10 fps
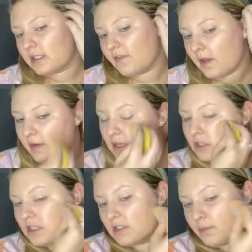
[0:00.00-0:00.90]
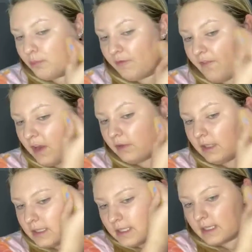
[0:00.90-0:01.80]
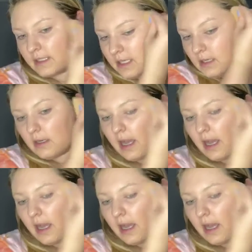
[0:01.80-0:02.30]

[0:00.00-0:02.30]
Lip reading: foundation is fairly decent.